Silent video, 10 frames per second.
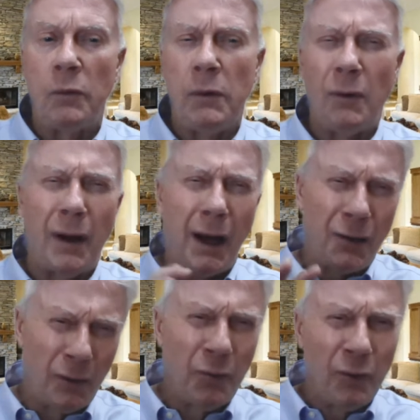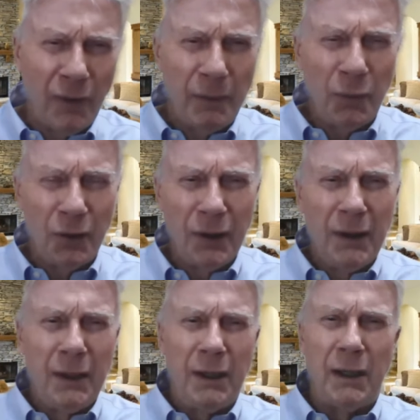you know, October, November
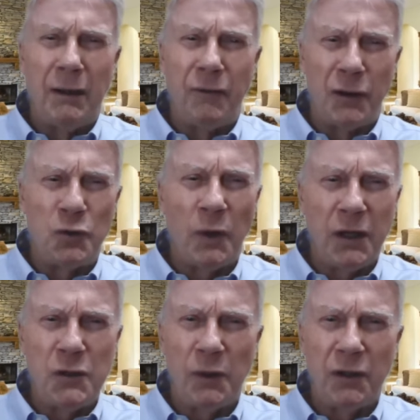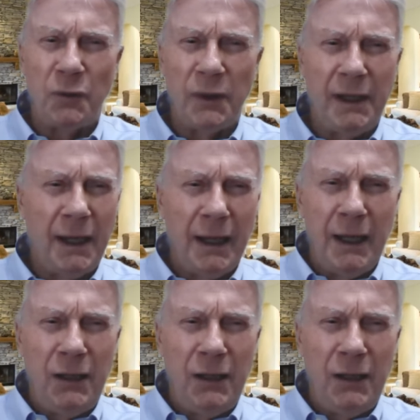of uh, twenty twenty-three.